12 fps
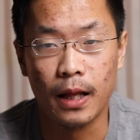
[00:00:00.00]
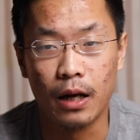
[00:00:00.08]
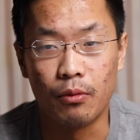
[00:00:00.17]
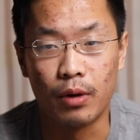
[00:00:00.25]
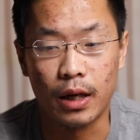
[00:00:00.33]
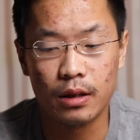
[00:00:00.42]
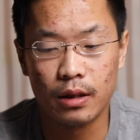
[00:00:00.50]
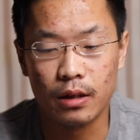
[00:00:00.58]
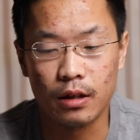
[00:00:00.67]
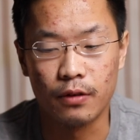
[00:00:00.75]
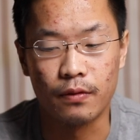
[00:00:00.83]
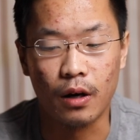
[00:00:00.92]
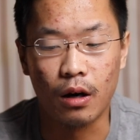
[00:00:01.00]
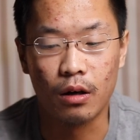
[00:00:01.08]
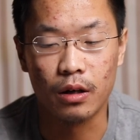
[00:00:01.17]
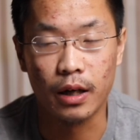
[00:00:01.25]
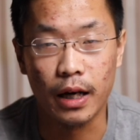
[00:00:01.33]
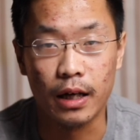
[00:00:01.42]
And when I think of
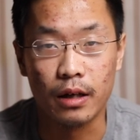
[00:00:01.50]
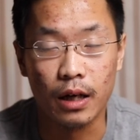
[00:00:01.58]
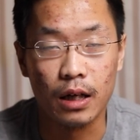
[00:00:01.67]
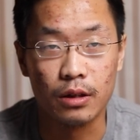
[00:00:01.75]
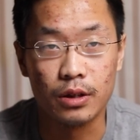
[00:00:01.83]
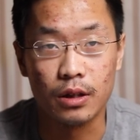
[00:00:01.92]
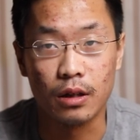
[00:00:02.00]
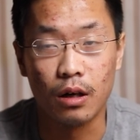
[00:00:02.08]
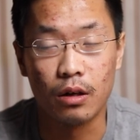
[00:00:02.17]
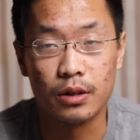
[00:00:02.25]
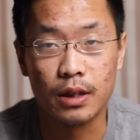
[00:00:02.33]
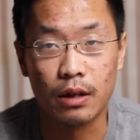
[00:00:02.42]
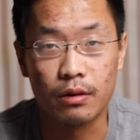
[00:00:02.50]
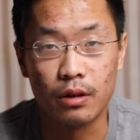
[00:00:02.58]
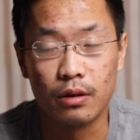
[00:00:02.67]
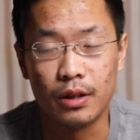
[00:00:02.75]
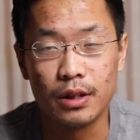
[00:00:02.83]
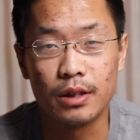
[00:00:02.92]
all the $8 cigars out
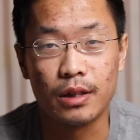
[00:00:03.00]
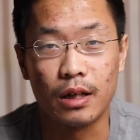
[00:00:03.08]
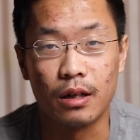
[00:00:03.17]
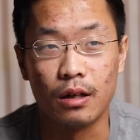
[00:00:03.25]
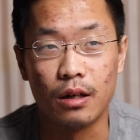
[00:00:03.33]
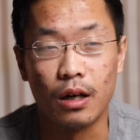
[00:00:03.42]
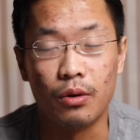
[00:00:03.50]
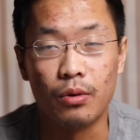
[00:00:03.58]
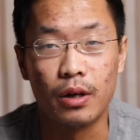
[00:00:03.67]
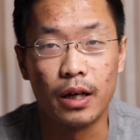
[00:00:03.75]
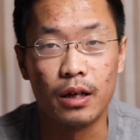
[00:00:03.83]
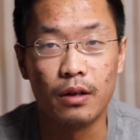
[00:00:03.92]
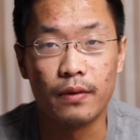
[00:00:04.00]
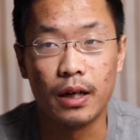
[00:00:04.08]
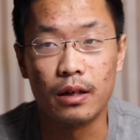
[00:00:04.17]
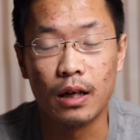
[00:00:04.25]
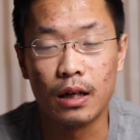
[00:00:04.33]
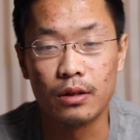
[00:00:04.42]
there, this is on the lower end of
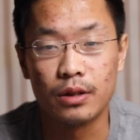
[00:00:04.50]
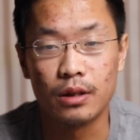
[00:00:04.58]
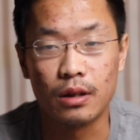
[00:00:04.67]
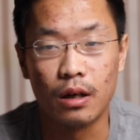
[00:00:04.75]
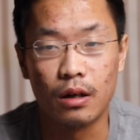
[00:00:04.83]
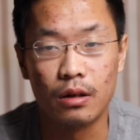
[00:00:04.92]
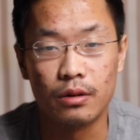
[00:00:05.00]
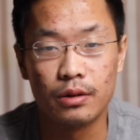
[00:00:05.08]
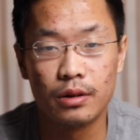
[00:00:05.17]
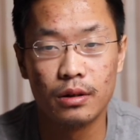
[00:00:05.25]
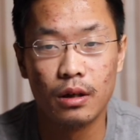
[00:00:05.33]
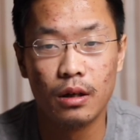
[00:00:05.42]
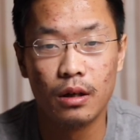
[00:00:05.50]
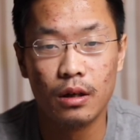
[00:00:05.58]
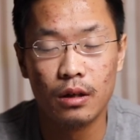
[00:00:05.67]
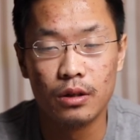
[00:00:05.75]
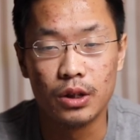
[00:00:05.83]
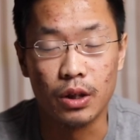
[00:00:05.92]
$8 cigars.
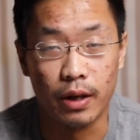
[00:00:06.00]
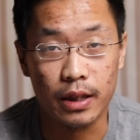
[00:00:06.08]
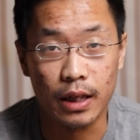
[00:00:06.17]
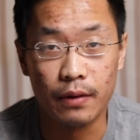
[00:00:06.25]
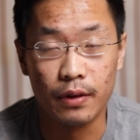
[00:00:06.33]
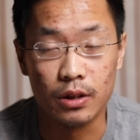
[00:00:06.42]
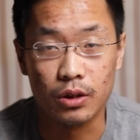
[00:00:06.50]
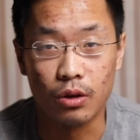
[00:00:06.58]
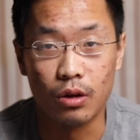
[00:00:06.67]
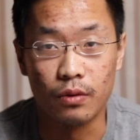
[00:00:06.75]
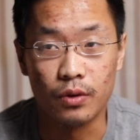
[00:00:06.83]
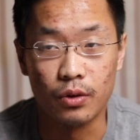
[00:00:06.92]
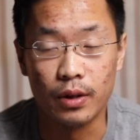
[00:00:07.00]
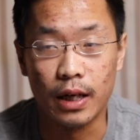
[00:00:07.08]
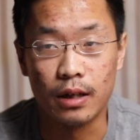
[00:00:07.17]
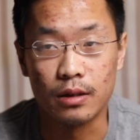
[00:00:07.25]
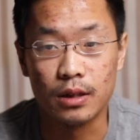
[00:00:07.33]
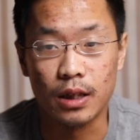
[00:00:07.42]
So I gave it a score of 3
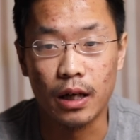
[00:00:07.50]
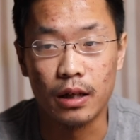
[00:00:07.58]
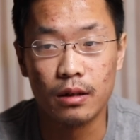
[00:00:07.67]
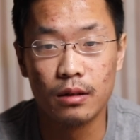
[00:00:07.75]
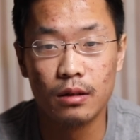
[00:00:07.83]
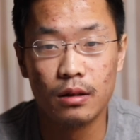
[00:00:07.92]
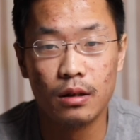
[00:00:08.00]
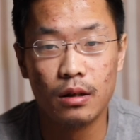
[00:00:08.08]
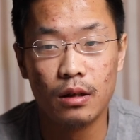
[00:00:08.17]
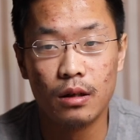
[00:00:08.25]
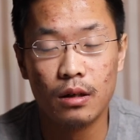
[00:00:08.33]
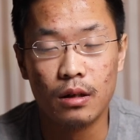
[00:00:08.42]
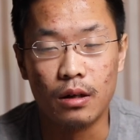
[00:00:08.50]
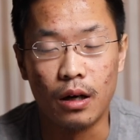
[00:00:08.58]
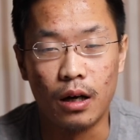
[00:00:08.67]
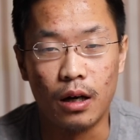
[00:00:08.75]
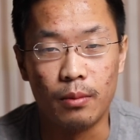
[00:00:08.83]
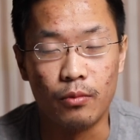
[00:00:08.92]
out of 10.
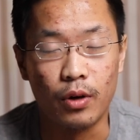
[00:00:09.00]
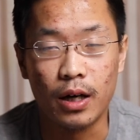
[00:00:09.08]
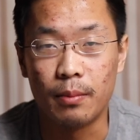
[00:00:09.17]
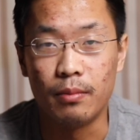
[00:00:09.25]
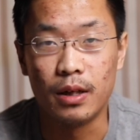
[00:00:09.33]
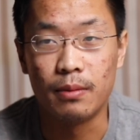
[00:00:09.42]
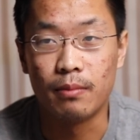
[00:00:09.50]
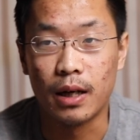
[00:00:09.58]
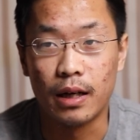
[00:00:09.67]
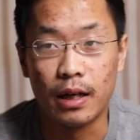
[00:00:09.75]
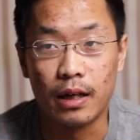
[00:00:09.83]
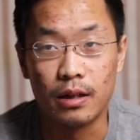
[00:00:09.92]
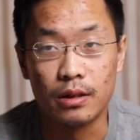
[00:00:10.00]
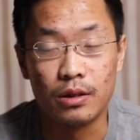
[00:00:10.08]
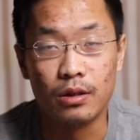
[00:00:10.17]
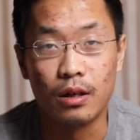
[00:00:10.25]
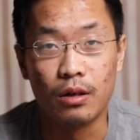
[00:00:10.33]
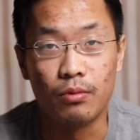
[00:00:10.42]
What I mean by that is,
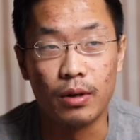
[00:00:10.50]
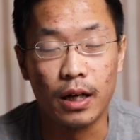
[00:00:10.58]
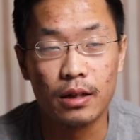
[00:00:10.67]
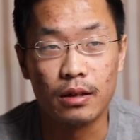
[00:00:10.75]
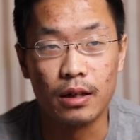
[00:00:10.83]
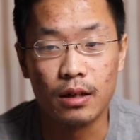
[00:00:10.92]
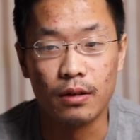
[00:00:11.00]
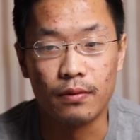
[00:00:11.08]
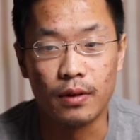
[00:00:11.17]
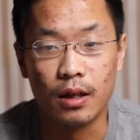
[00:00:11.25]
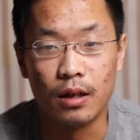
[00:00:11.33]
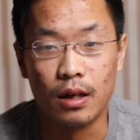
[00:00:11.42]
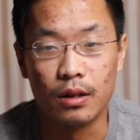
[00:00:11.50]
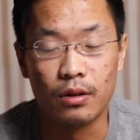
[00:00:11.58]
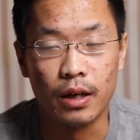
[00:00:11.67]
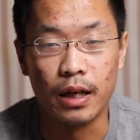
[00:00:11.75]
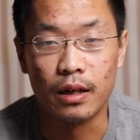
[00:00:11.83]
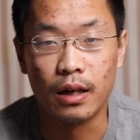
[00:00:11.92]
when I think of other
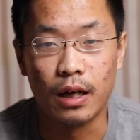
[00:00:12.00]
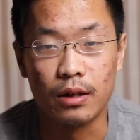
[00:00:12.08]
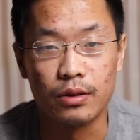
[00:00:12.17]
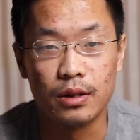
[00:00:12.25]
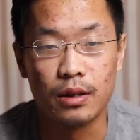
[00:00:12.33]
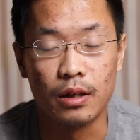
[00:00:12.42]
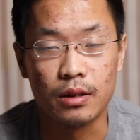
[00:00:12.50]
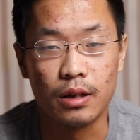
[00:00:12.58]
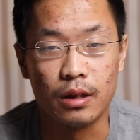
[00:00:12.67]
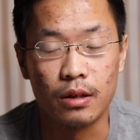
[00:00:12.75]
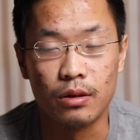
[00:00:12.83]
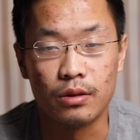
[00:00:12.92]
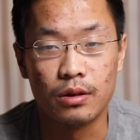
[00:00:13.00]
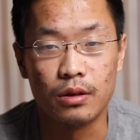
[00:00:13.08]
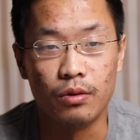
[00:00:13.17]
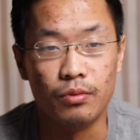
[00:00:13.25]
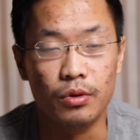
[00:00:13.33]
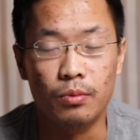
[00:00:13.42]
$8 sticks, like there's the
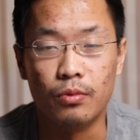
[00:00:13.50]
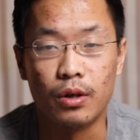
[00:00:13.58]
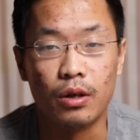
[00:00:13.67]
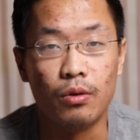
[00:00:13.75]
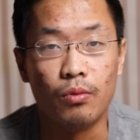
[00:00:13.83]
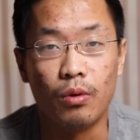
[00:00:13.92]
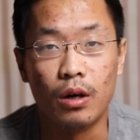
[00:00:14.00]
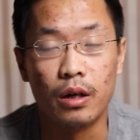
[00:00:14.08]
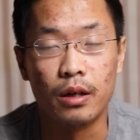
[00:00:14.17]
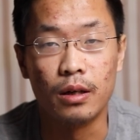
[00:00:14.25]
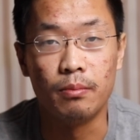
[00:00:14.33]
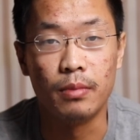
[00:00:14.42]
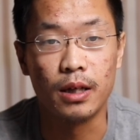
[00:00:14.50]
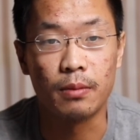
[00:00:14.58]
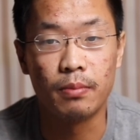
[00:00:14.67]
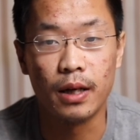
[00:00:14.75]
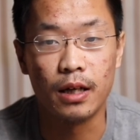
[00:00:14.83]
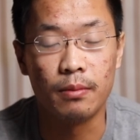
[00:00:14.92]
Room 101, the Big
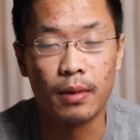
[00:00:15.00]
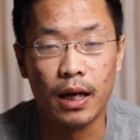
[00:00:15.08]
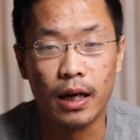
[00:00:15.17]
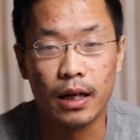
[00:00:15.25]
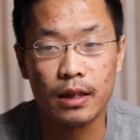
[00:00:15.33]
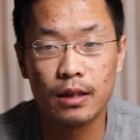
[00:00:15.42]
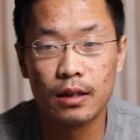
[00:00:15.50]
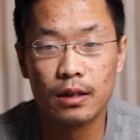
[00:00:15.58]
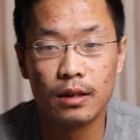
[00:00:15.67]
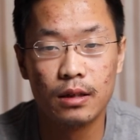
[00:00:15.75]
Payback,